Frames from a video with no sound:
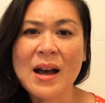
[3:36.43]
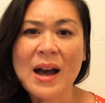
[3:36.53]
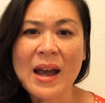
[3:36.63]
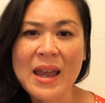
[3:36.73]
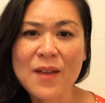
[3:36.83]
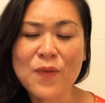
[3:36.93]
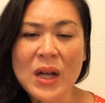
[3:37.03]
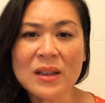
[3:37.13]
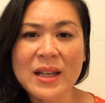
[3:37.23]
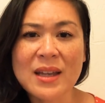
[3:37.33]
I
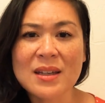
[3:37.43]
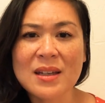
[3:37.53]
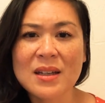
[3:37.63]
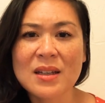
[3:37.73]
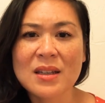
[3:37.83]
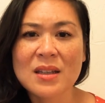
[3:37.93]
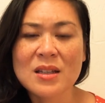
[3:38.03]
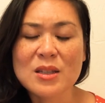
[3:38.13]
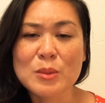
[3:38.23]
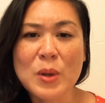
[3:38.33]
felt like
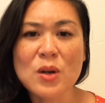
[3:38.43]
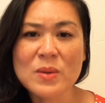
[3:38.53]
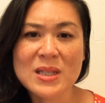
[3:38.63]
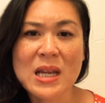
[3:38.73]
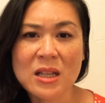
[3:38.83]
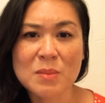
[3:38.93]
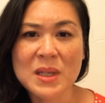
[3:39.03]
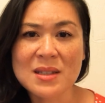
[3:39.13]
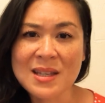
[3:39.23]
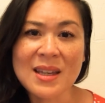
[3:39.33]
Spirit was telling
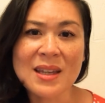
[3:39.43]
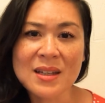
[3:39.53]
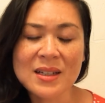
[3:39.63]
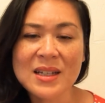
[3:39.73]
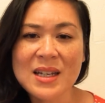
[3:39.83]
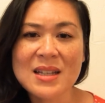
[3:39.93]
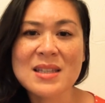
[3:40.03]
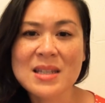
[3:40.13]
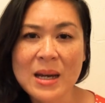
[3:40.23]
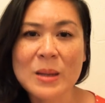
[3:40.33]
me, T, it's
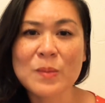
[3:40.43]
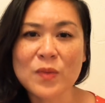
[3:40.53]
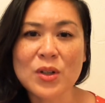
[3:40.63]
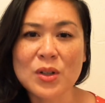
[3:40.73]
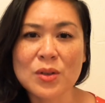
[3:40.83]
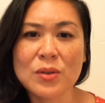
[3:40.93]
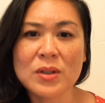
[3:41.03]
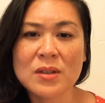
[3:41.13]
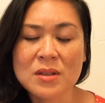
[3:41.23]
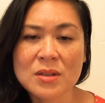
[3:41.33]
time for you
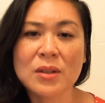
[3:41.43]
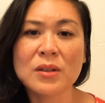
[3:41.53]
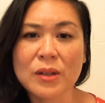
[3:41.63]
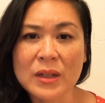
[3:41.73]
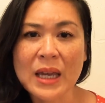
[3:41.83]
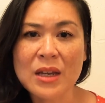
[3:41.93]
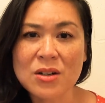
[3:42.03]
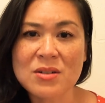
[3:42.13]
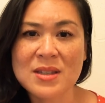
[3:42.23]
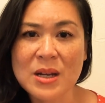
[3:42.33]
to look at
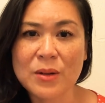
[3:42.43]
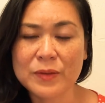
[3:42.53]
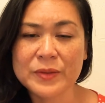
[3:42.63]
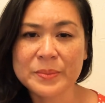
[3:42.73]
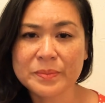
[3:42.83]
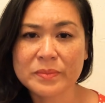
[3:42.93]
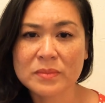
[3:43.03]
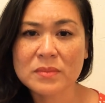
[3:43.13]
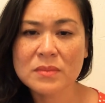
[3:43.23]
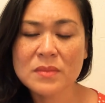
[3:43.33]
yourself.
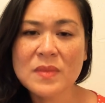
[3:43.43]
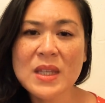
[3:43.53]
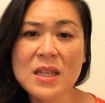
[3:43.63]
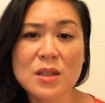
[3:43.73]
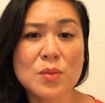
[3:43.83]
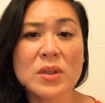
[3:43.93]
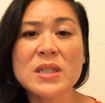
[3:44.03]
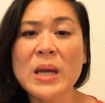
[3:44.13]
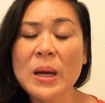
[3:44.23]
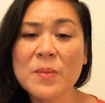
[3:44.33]
It's really
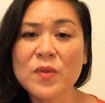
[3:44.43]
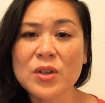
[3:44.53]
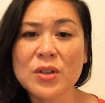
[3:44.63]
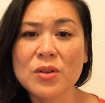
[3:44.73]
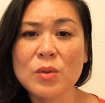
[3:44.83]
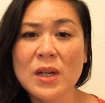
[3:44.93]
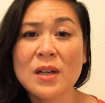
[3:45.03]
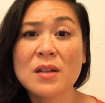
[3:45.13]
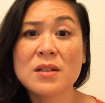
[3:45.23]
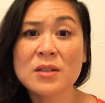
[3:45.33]
time for you
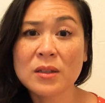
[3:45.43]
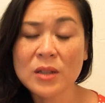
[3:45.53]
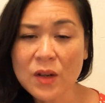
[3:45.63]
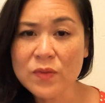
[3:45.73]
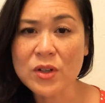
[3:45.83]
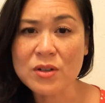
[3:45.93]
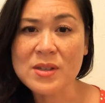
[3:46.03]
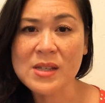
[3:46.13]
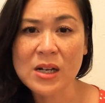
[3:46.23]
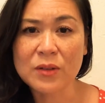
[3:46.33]
to love
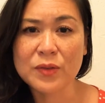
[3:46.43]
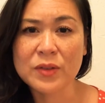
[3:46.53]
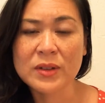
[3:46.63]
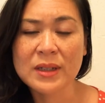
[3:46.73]
yourself.